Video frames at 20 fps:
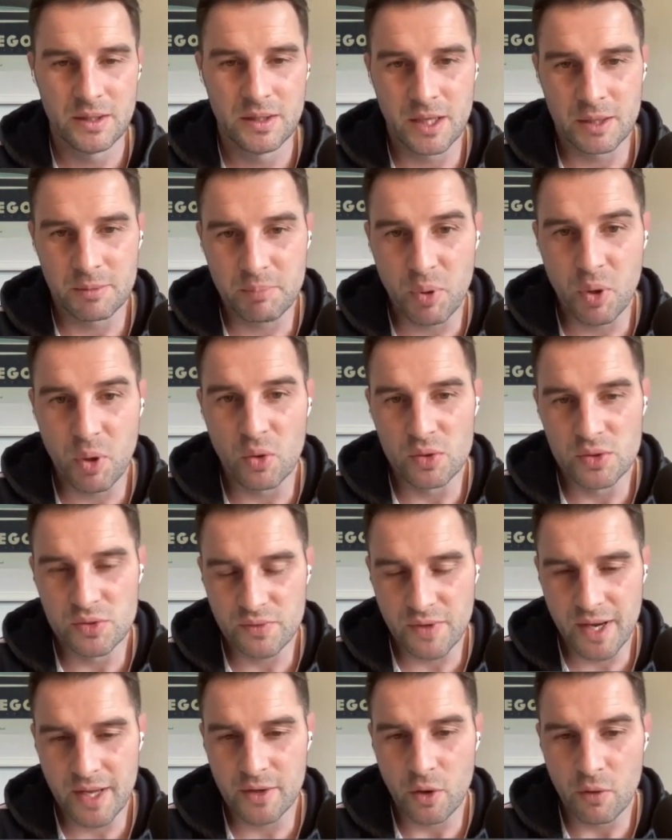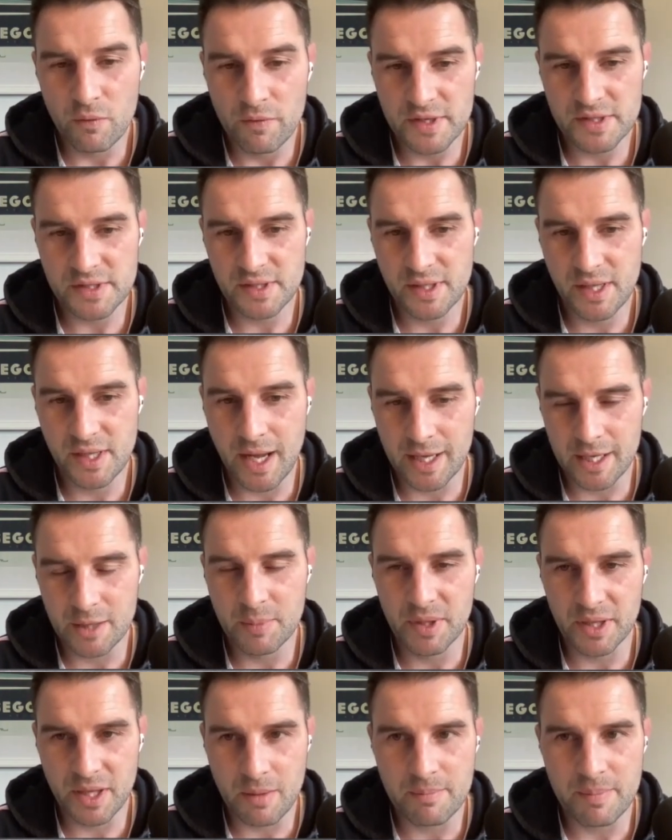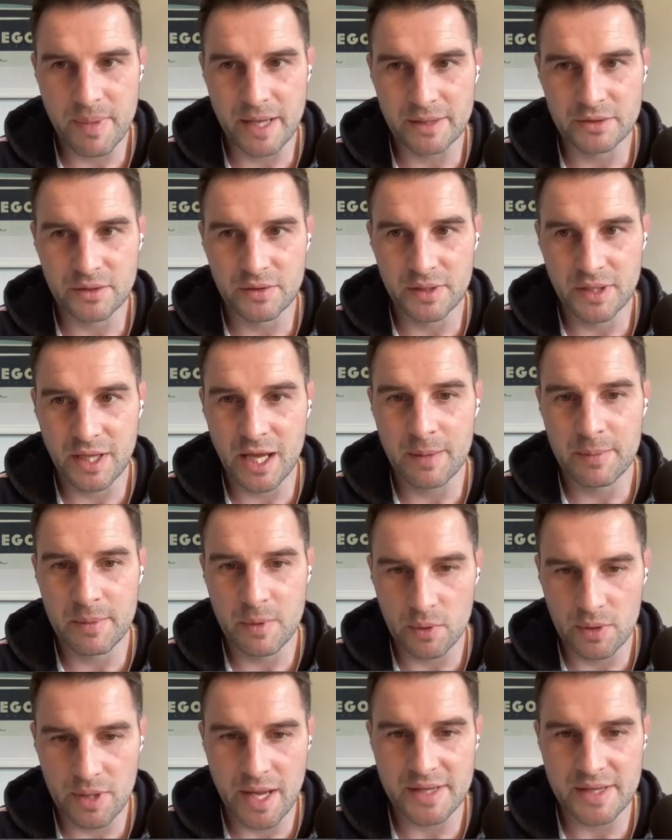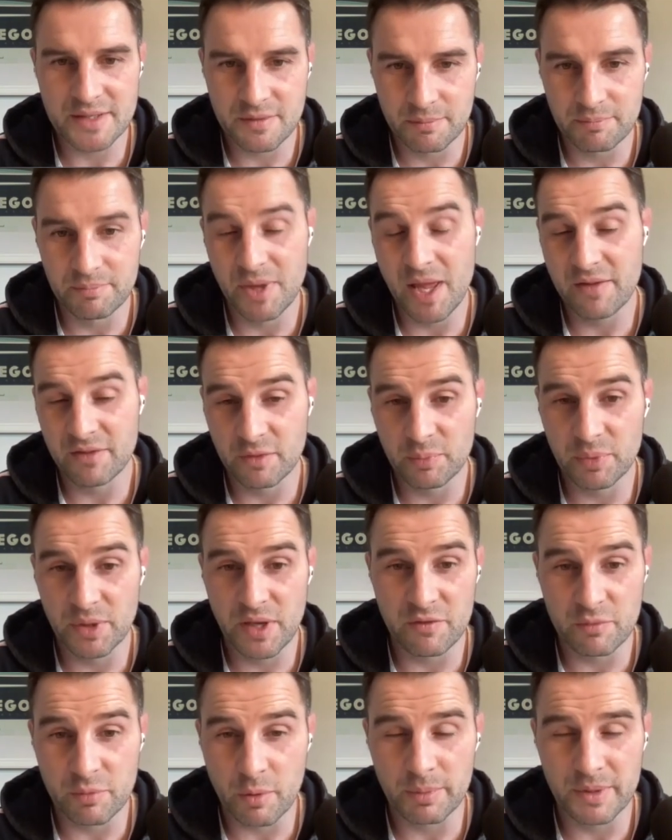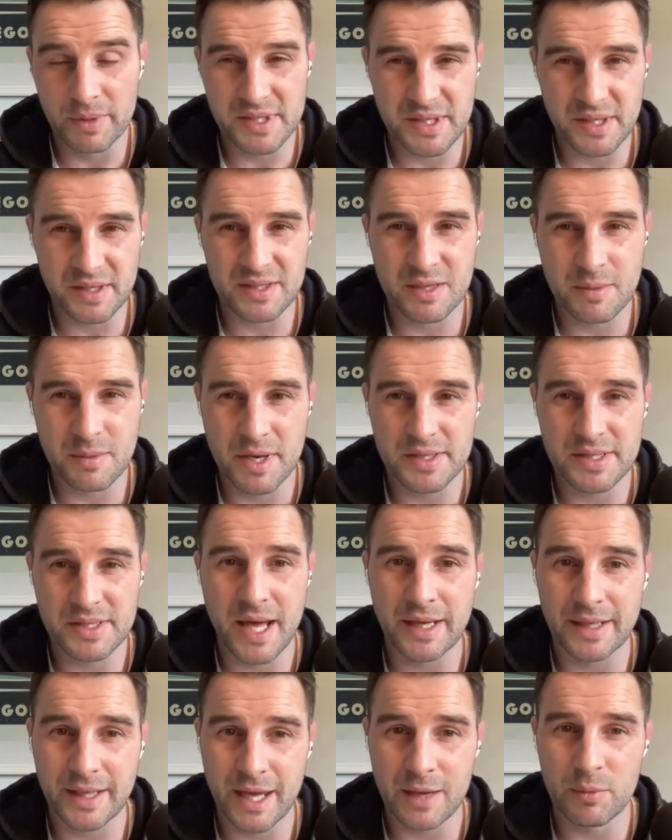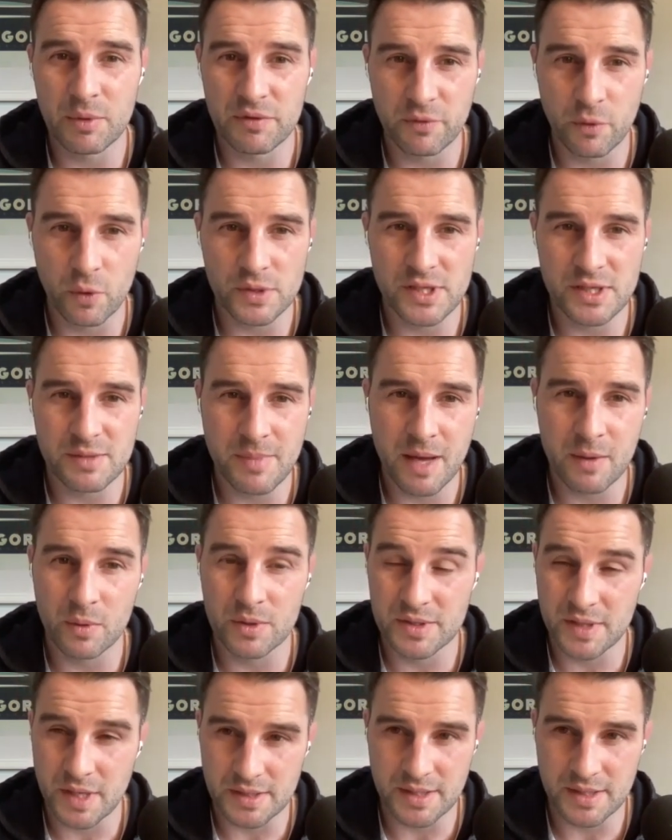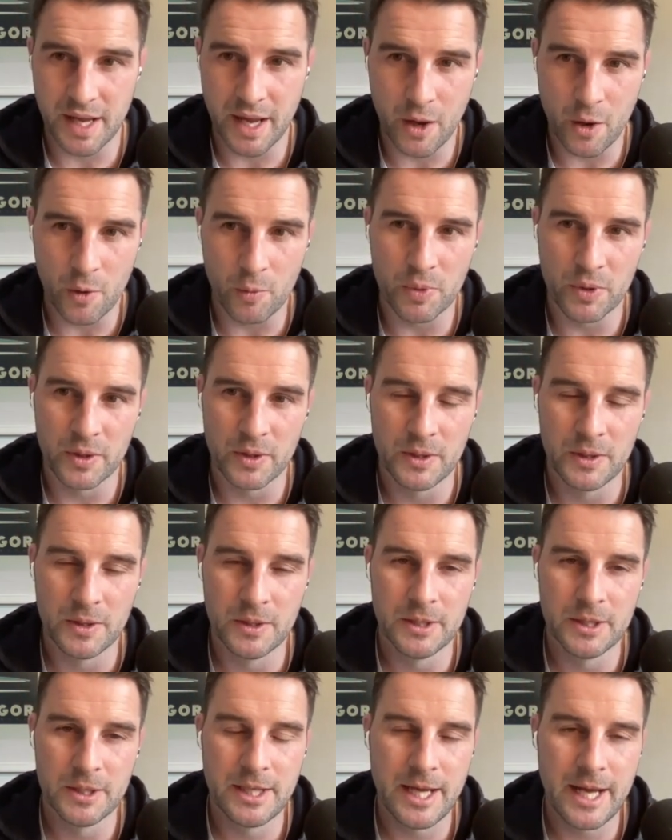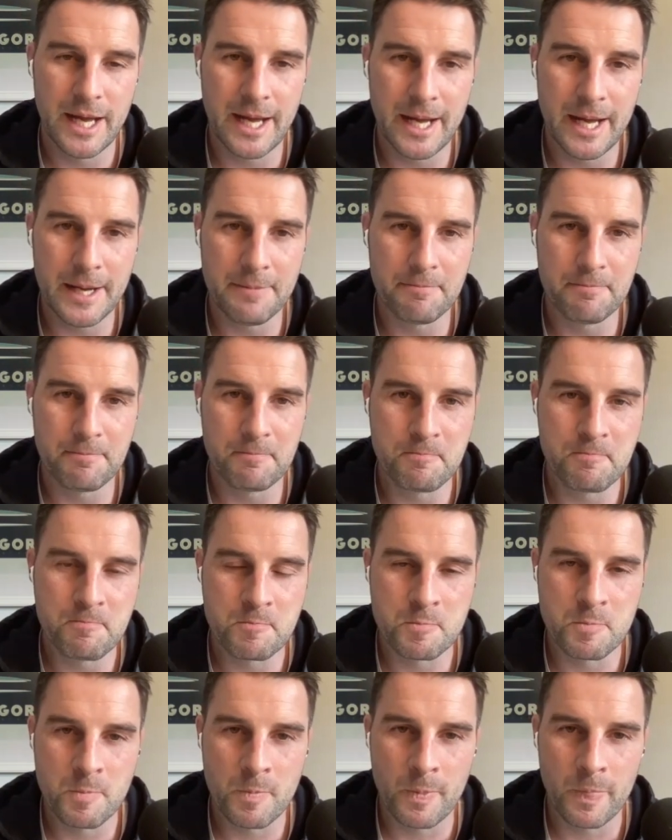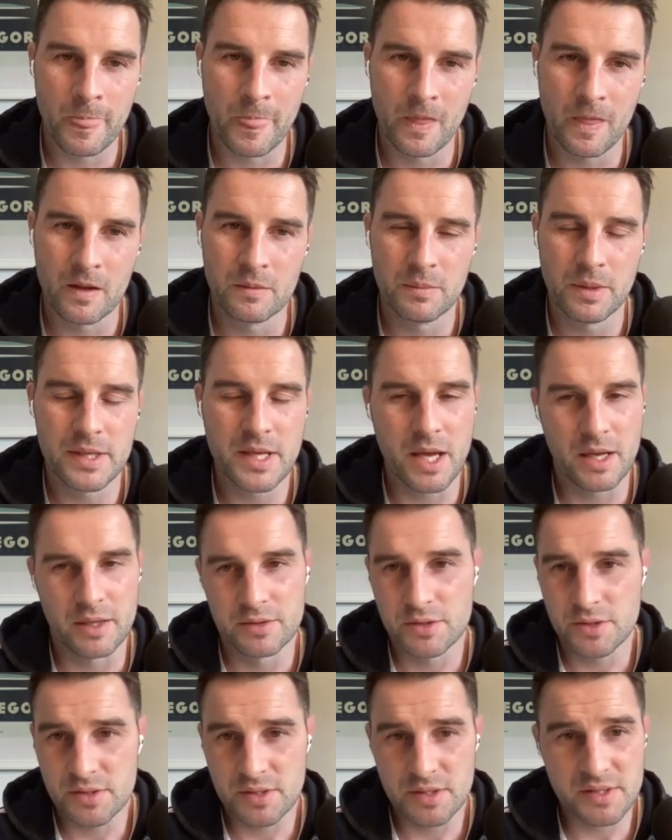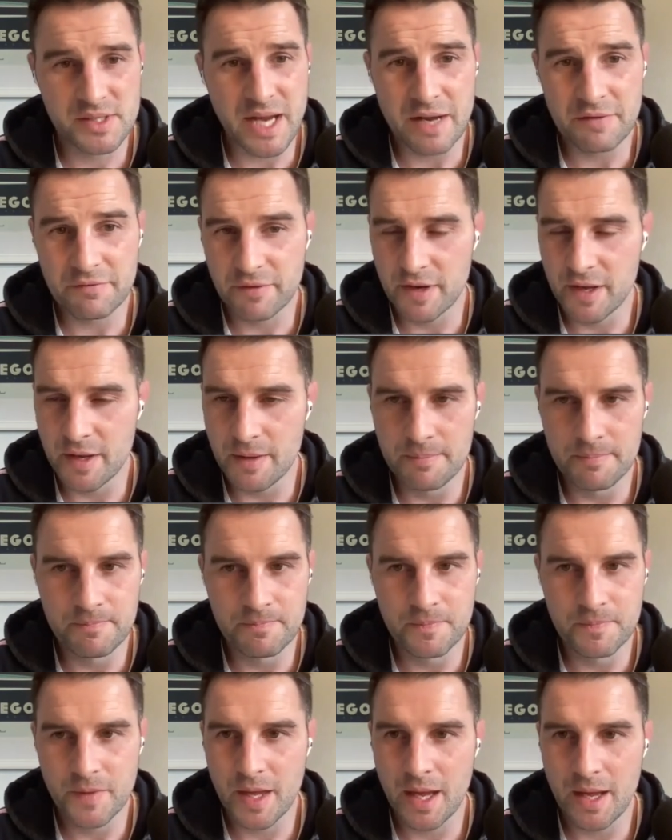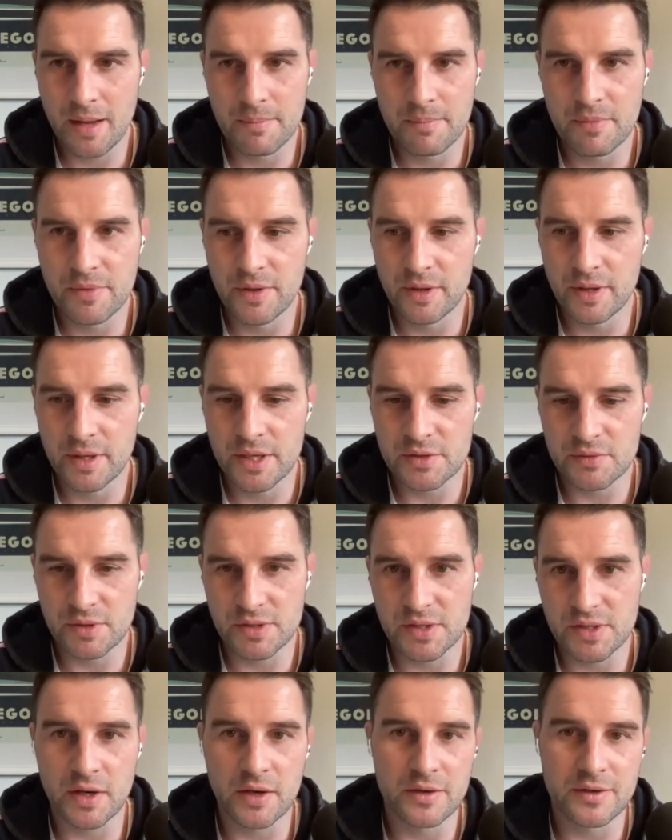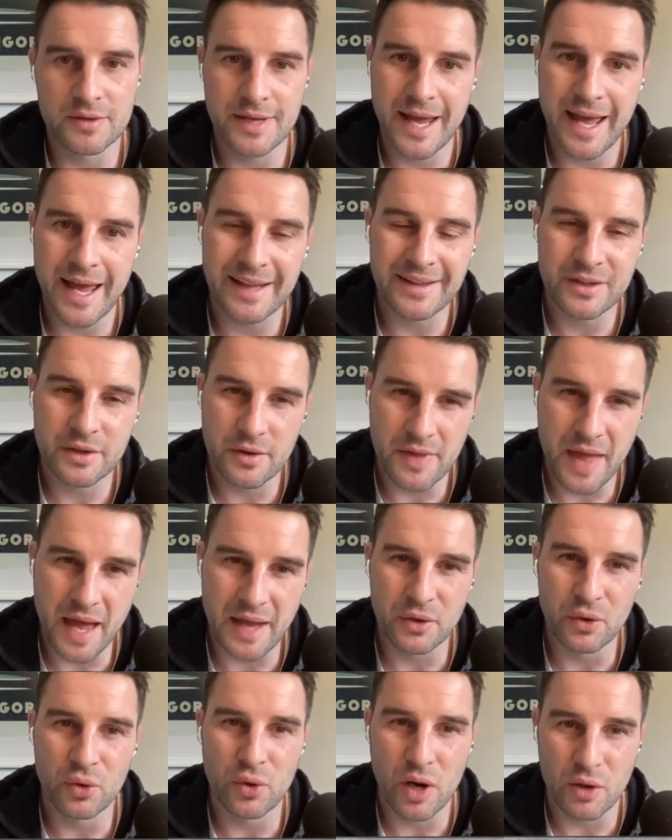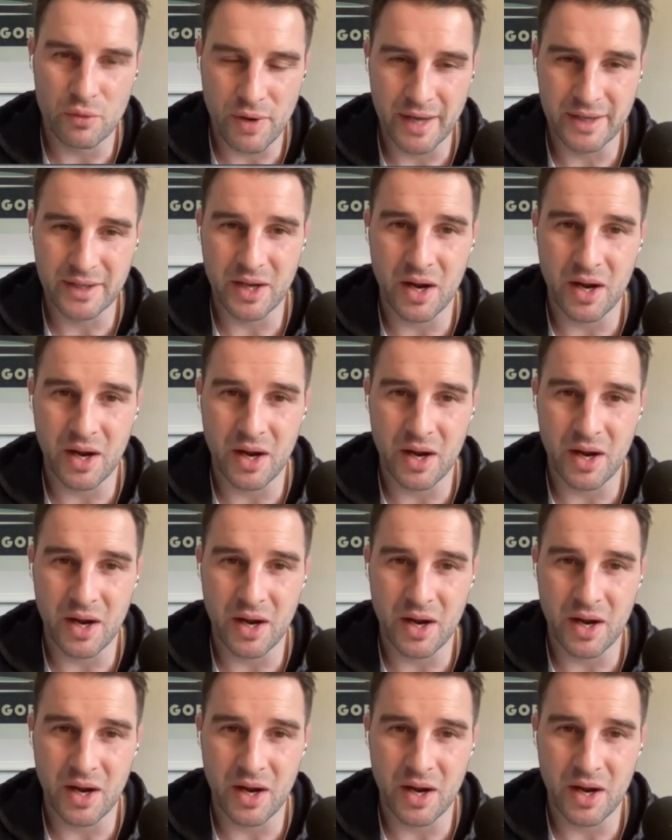like Paul's red obviously had a big impact on the game. There were less to, left to play for probably 60 minutes that game with 14 men, which doesn't help. Um, but yeah, just sad for him um, that his return ended on that note. A red